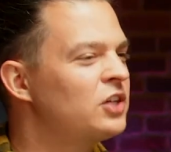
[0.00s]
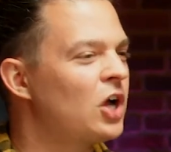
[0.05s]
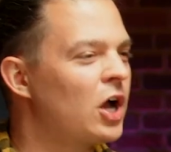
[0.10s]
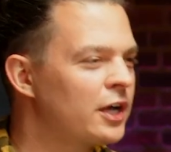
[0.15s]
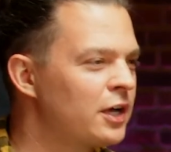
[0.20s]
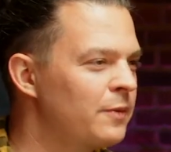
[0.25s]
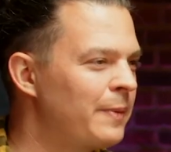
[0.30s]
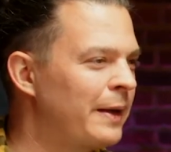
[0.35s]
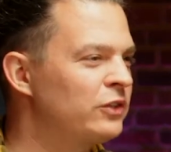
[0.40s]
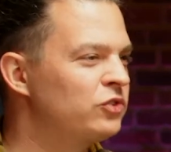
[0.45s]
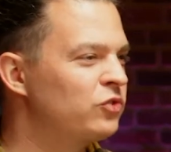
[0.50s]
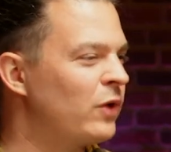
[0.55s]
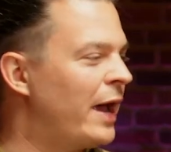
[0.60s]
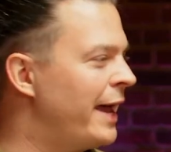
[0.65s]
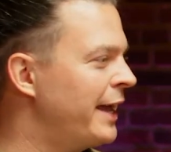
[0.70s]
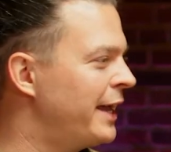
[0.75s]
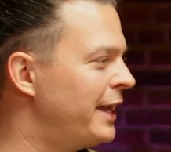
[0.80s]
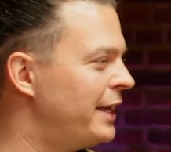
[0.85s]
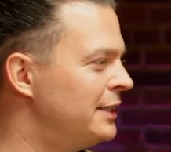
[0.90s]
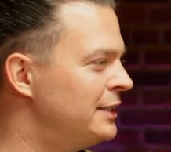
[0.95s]
talk about
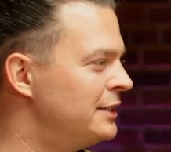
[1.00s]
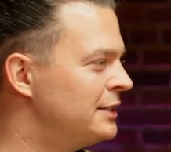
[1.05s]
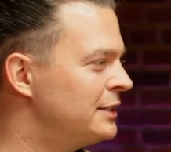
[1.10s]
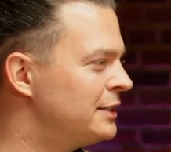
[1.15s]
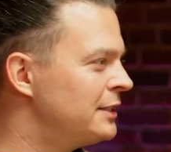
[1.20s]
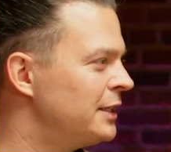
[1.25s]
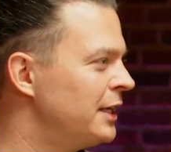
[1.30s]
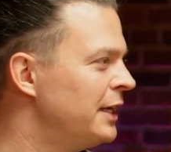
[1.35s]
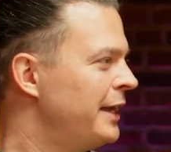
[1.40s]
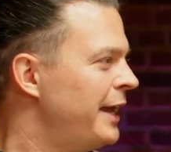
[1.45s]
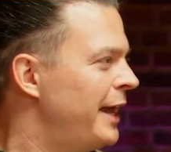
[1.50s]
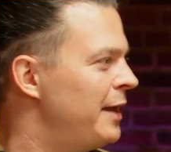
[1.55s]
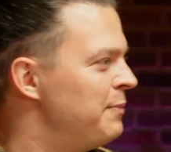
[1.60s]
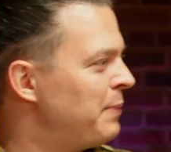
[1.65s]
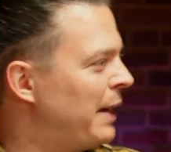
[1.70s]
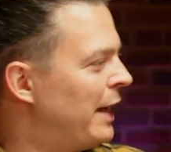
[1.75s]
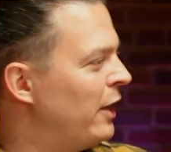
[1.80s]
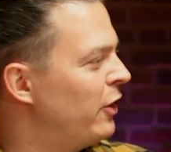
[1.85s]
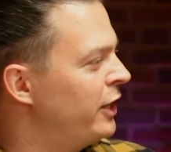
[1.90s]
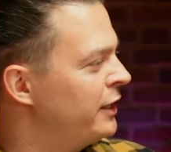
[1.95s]
dragons and
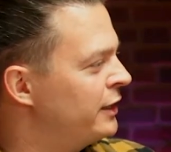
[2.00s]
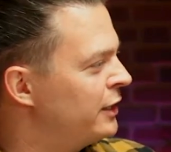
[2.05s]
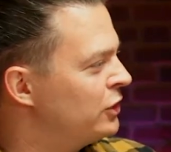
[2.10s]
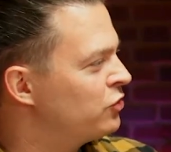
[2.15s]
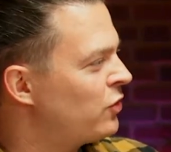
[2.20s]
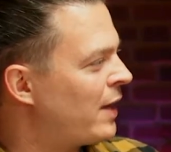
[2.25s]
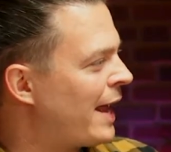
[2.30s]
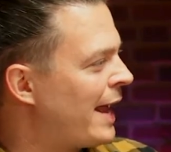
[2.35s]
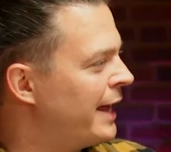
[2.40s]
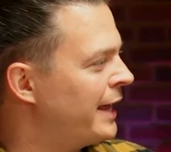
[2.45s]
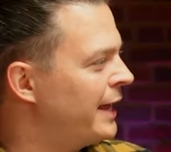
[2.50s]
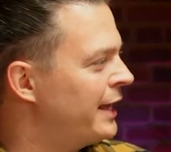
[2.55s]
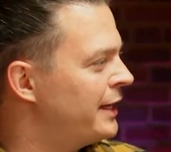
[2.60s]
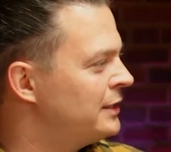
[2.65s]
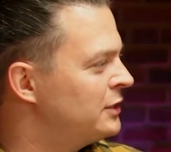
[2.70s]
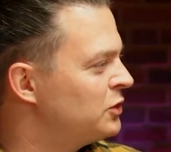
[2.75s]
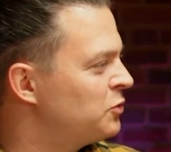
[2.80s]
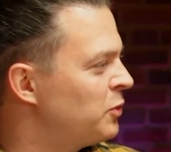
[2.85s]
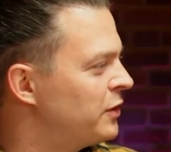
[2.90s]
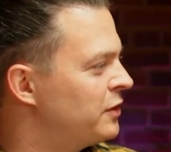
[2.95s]
pairing the
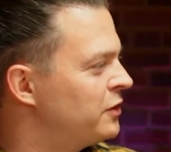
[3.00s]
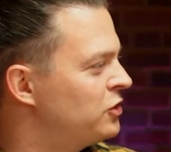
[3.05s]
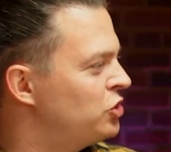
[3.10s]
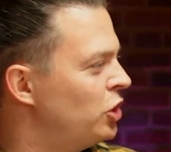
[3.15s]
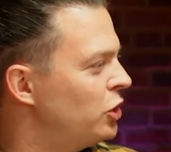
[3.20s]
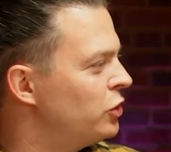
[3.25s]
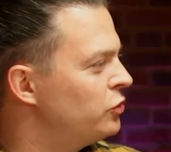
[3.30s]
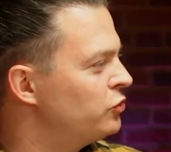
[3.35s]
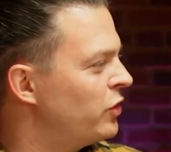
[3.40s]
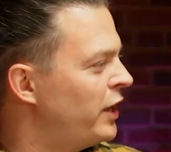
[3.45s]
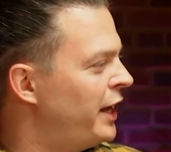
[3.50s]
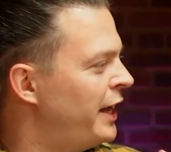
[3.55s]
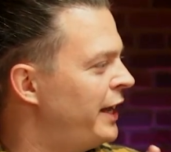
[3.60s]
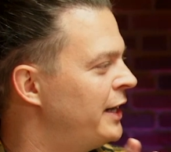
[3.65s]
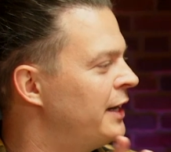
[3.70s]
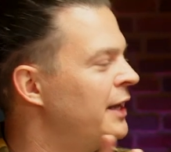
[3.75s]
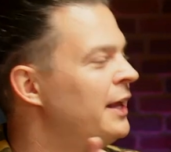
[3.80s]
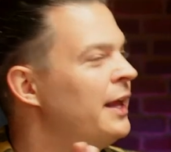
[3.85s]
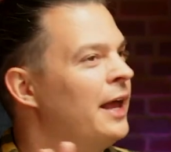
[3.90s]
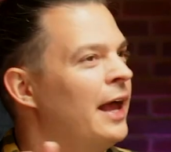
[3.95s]
dragons with children.
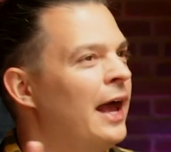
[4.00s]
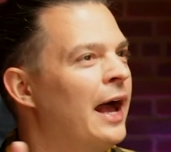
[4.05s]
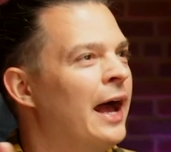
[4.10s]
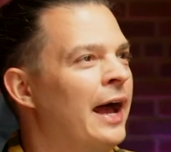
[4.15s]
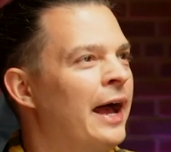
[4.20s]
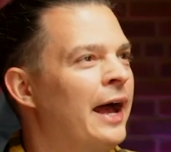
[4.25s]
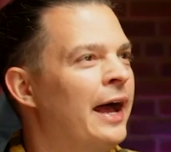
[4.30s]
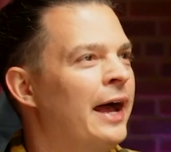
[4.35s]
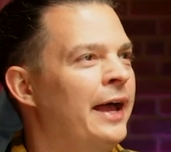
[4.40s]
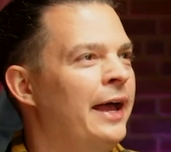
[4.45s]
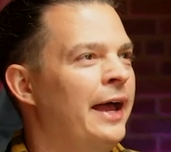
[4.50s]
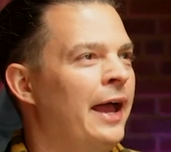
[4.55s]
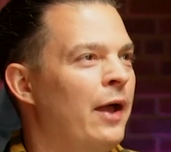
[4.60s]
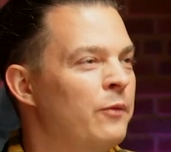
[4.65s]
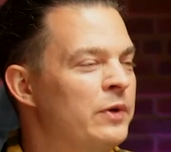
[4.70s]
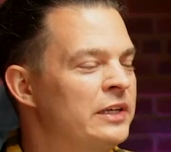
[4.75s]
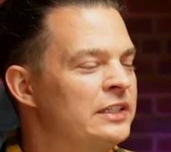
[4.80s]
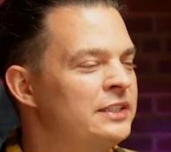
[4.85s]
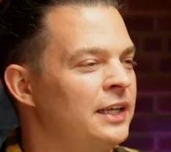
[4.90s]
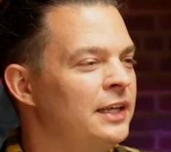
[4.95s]
Yeah, and, it not uh, and
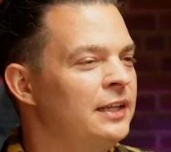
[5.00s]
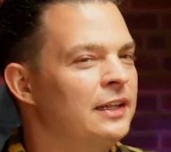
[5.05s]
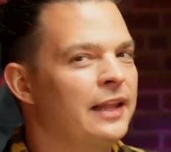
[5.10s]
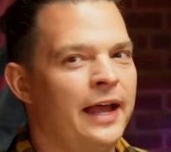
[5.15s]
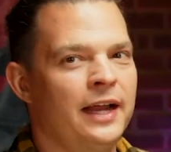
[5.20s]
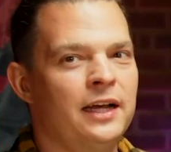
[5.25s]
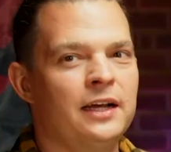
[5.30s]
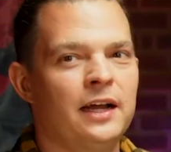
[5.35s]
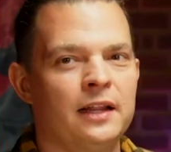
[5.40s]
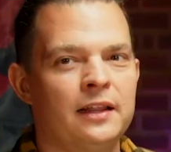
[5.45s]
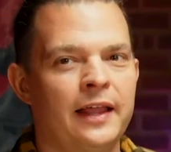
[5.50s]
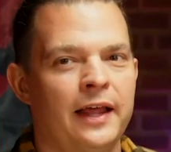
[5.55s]
we see Laena